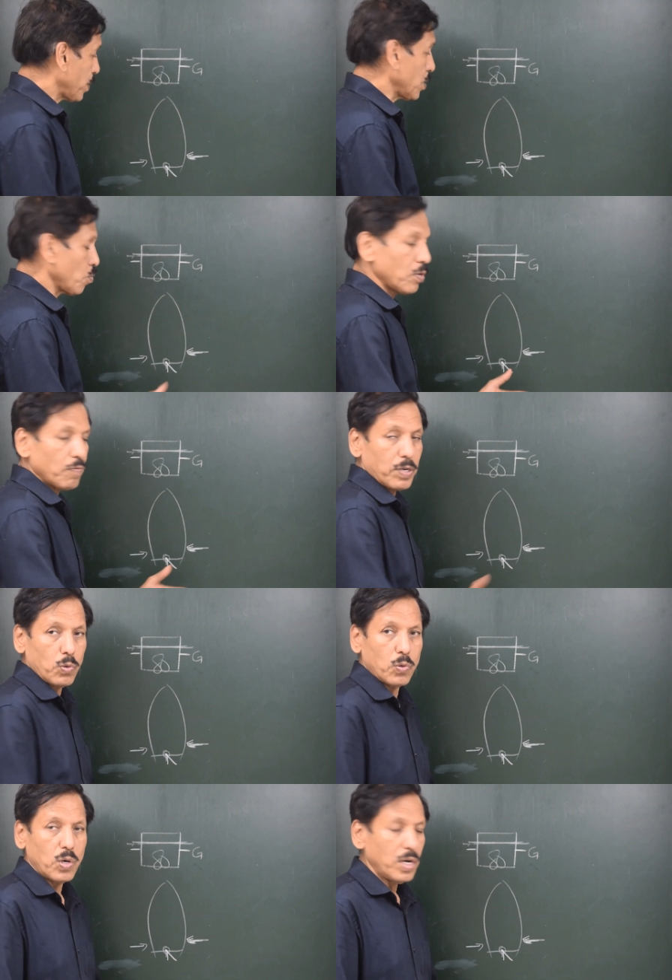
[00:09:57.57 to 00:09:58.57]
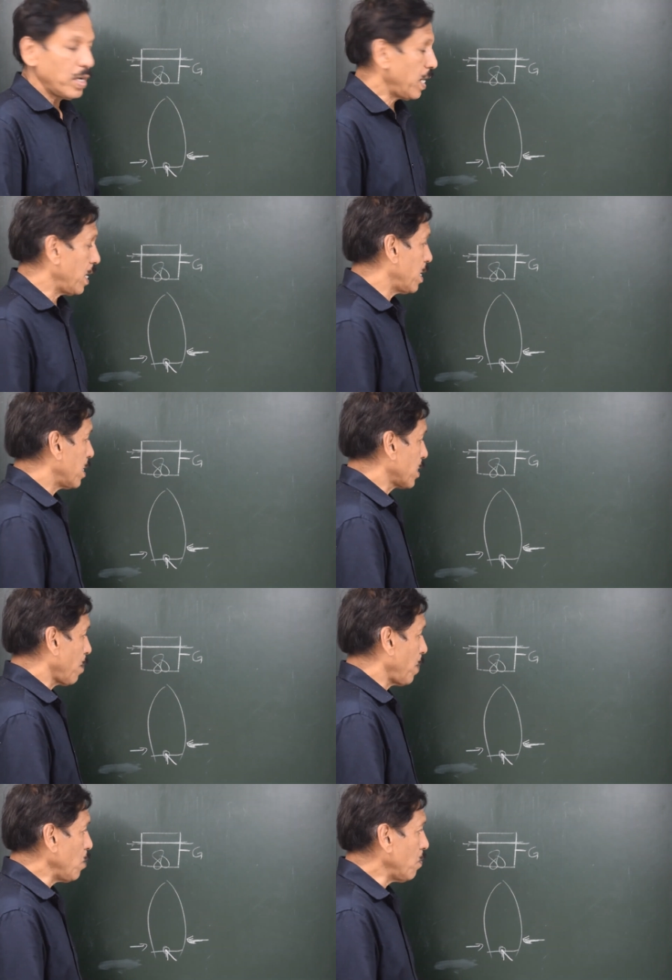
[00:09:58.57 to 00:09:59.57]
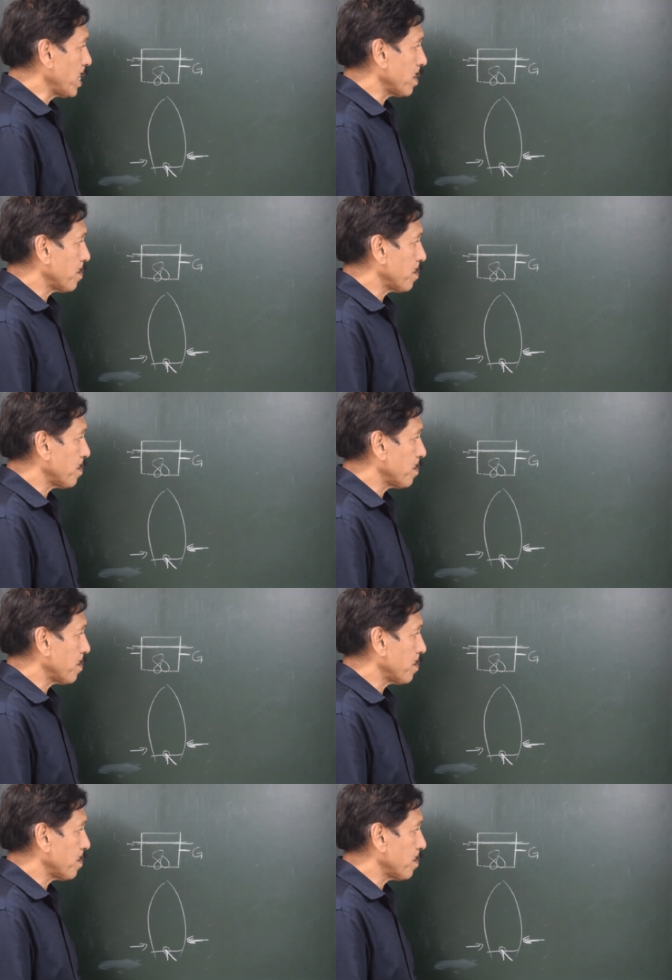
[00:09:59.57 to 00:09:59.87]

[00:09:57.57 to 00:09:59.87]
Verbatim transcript: This is what we do in the maneuvering.